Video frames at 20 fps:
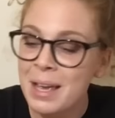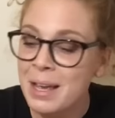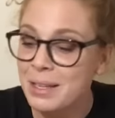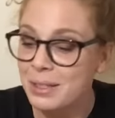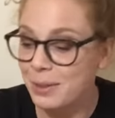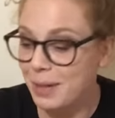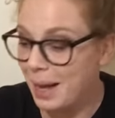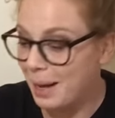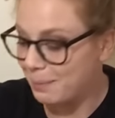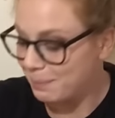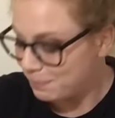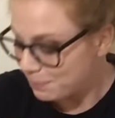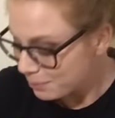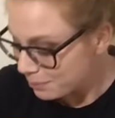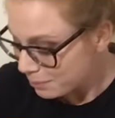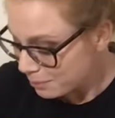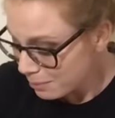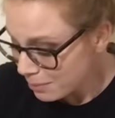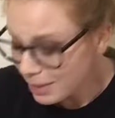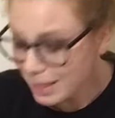So yeah,
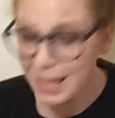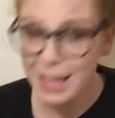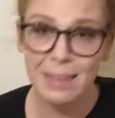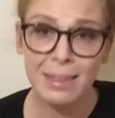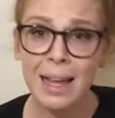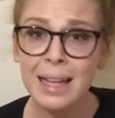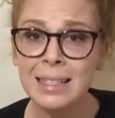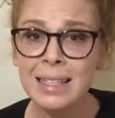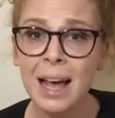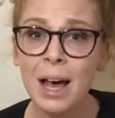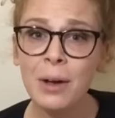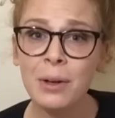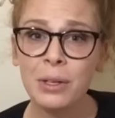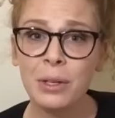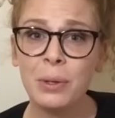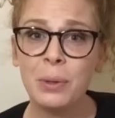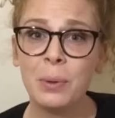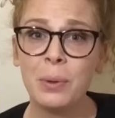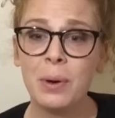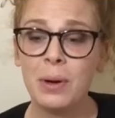that's how
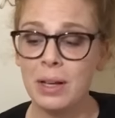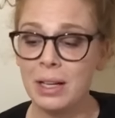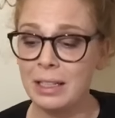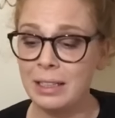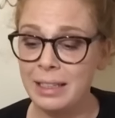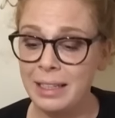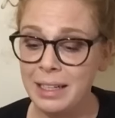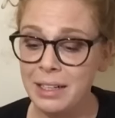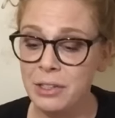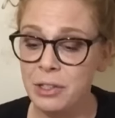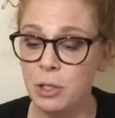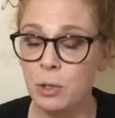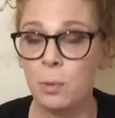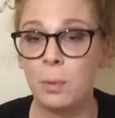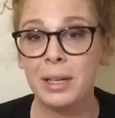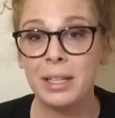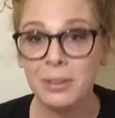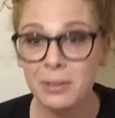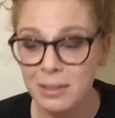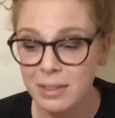you clean your
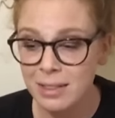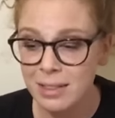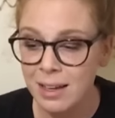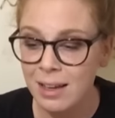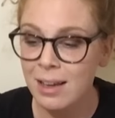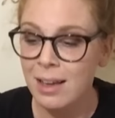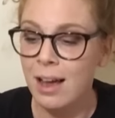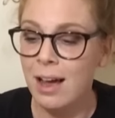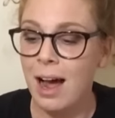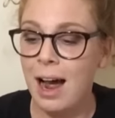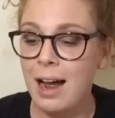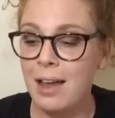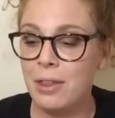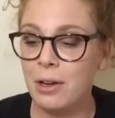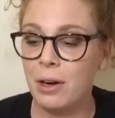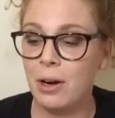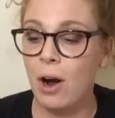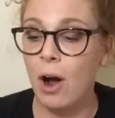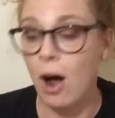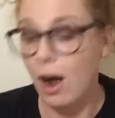wheels,
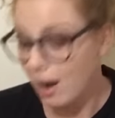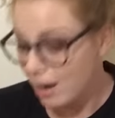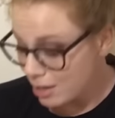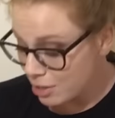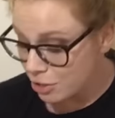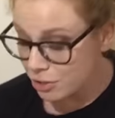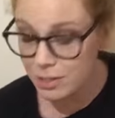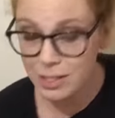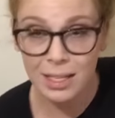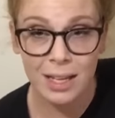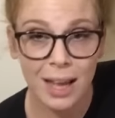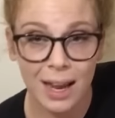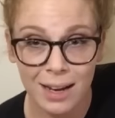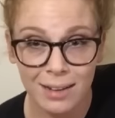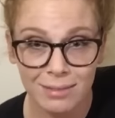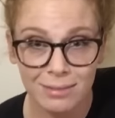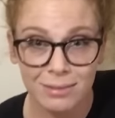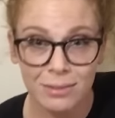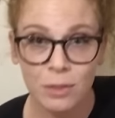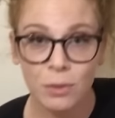either on your
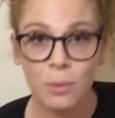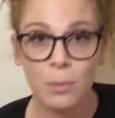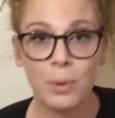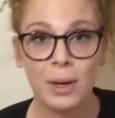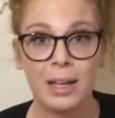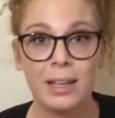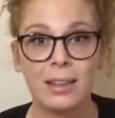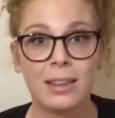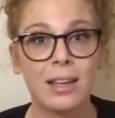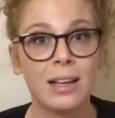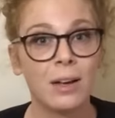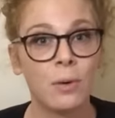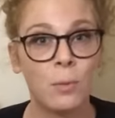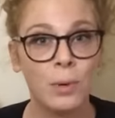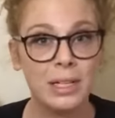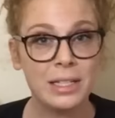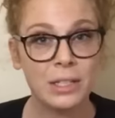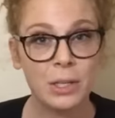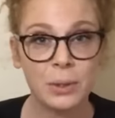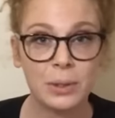skate with
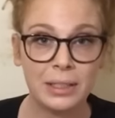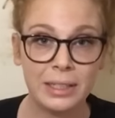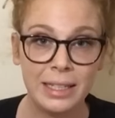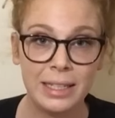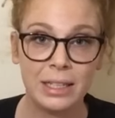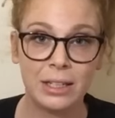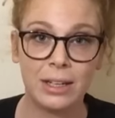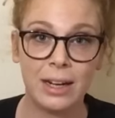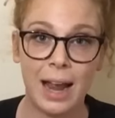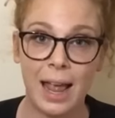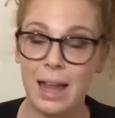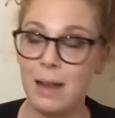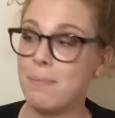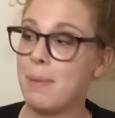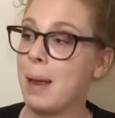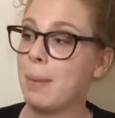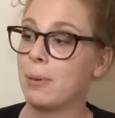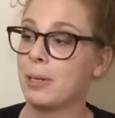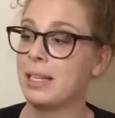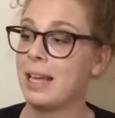window cleaner and
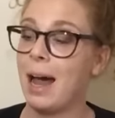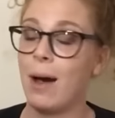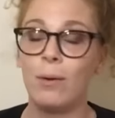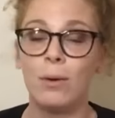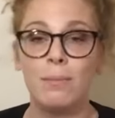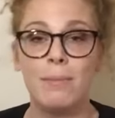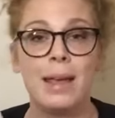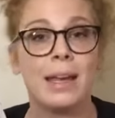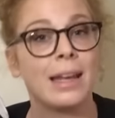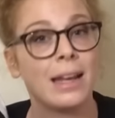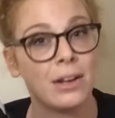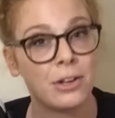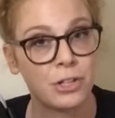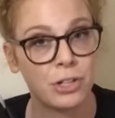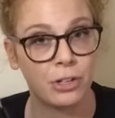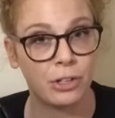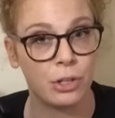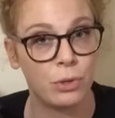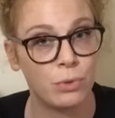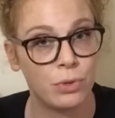paper towel, making
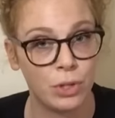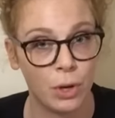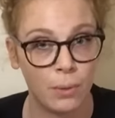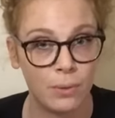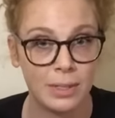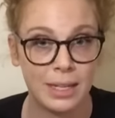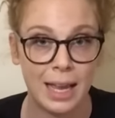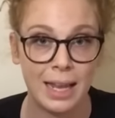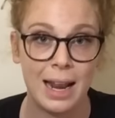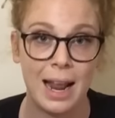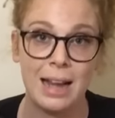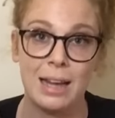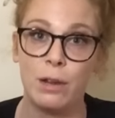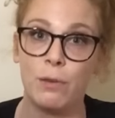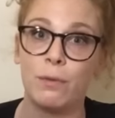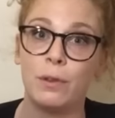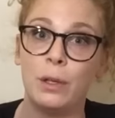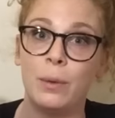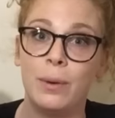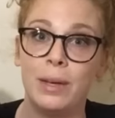sure you don't get any
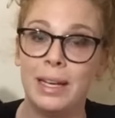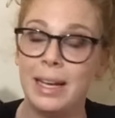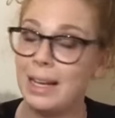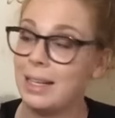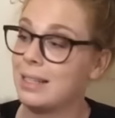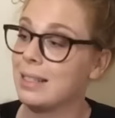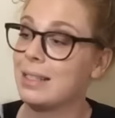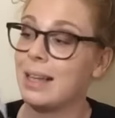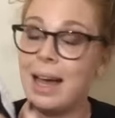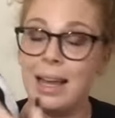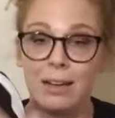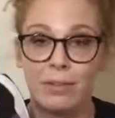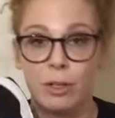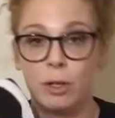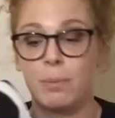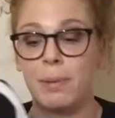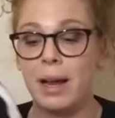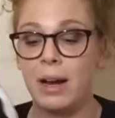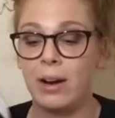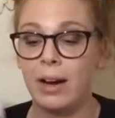fluid inside of
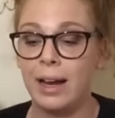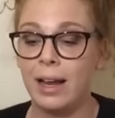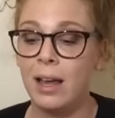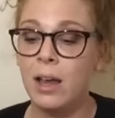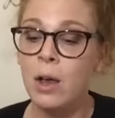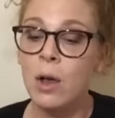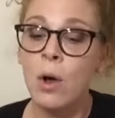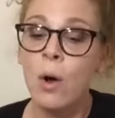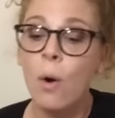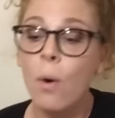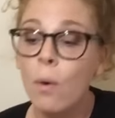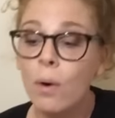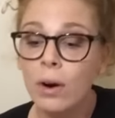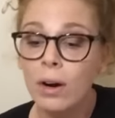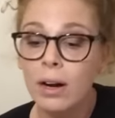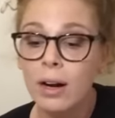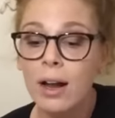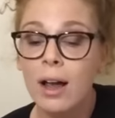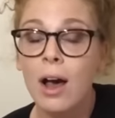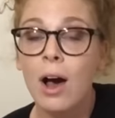your bearing,
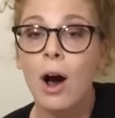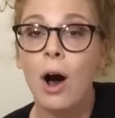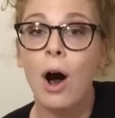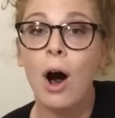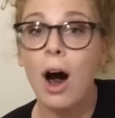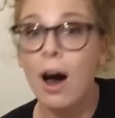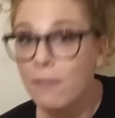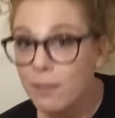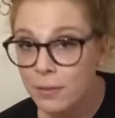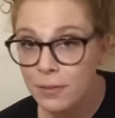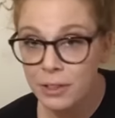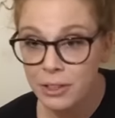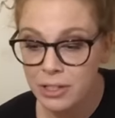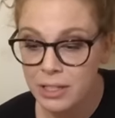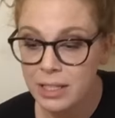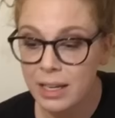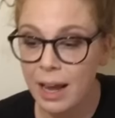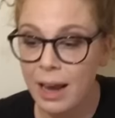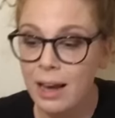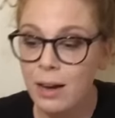or off of your
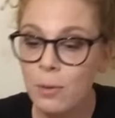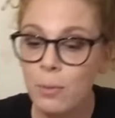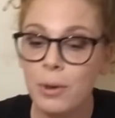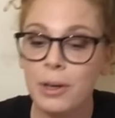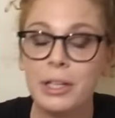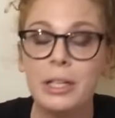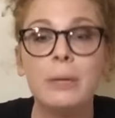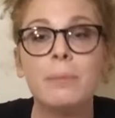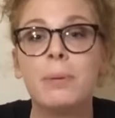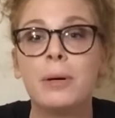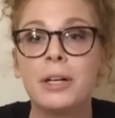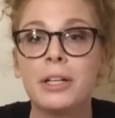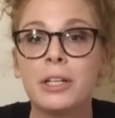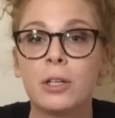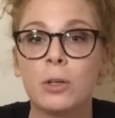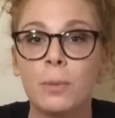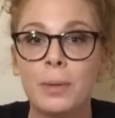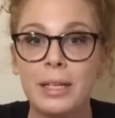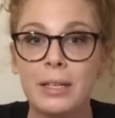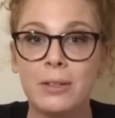skate where you put
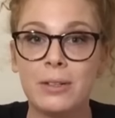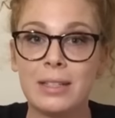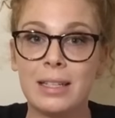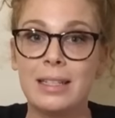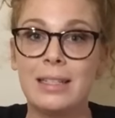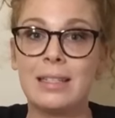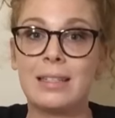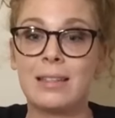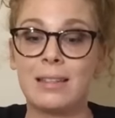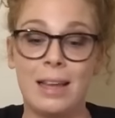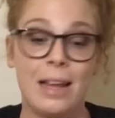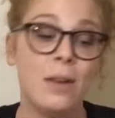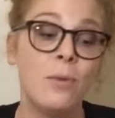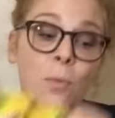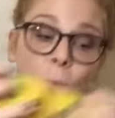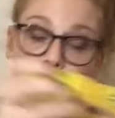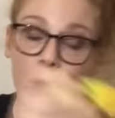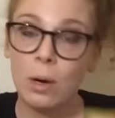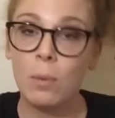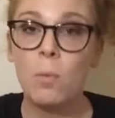your wheels
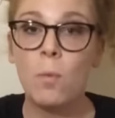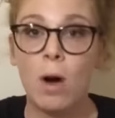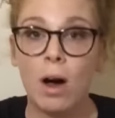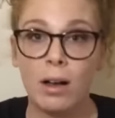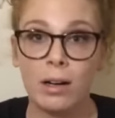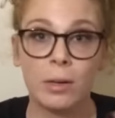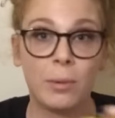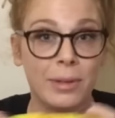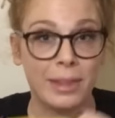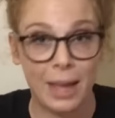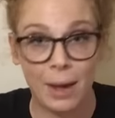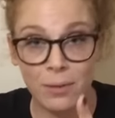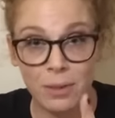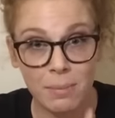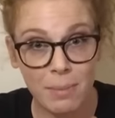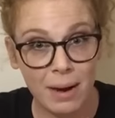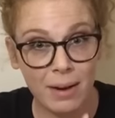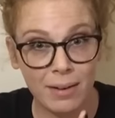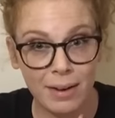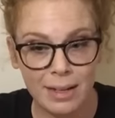in warm water without the
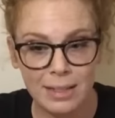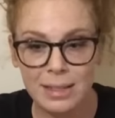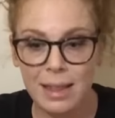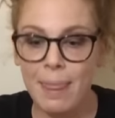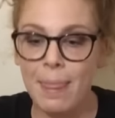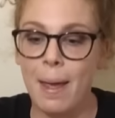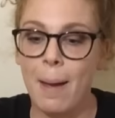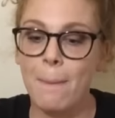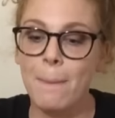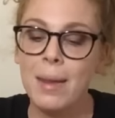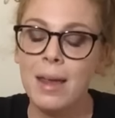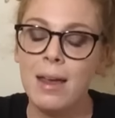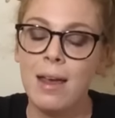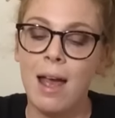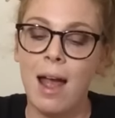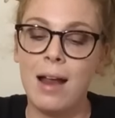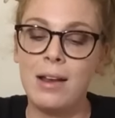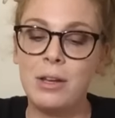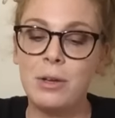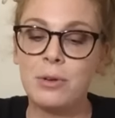bearings in them,
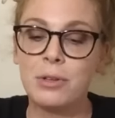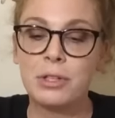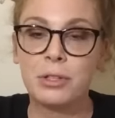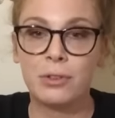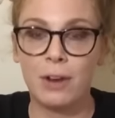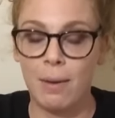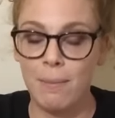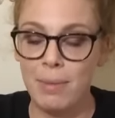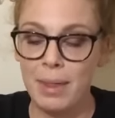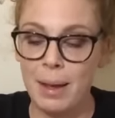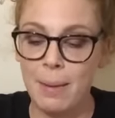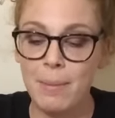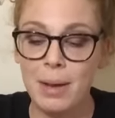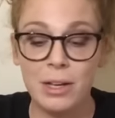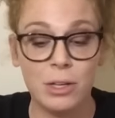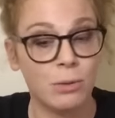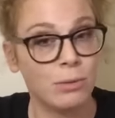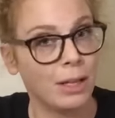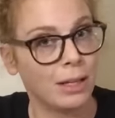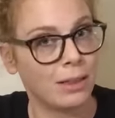and you scrub them
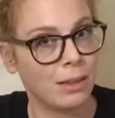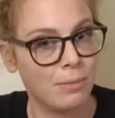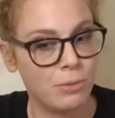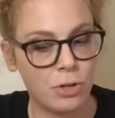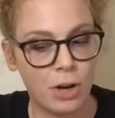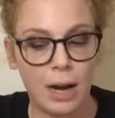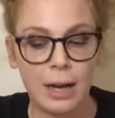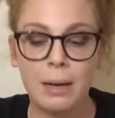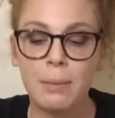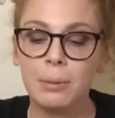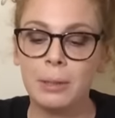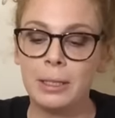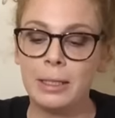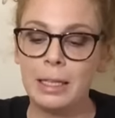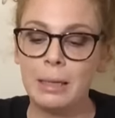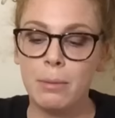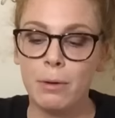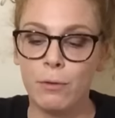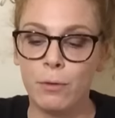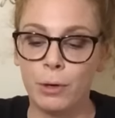and you let them dry completely
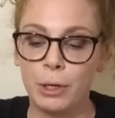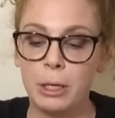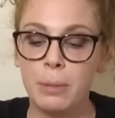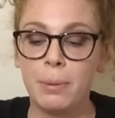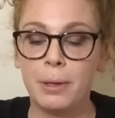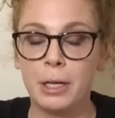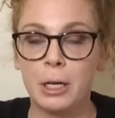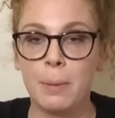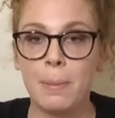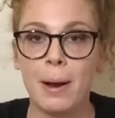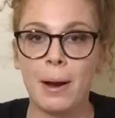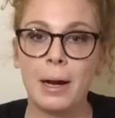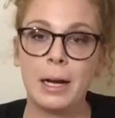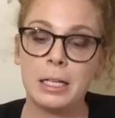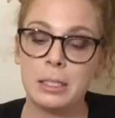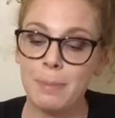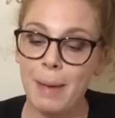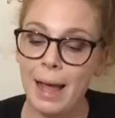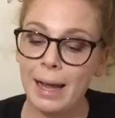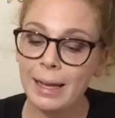before you put your
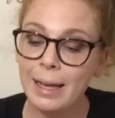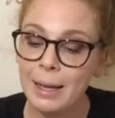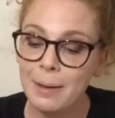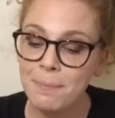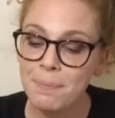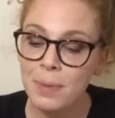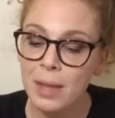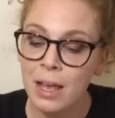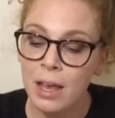bearings back in.